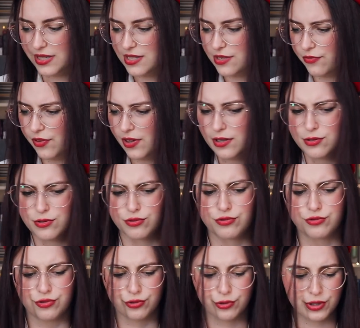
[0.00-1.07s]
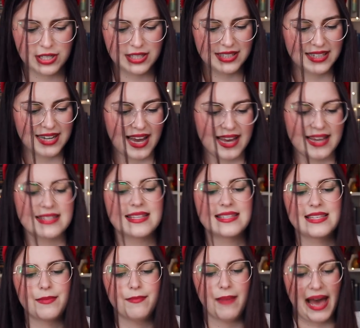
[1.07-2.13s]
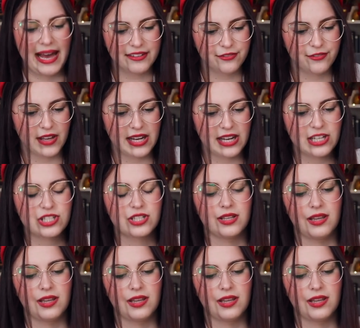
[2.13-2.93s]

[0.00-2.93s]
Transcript: this feels really nice. It's a matte finish.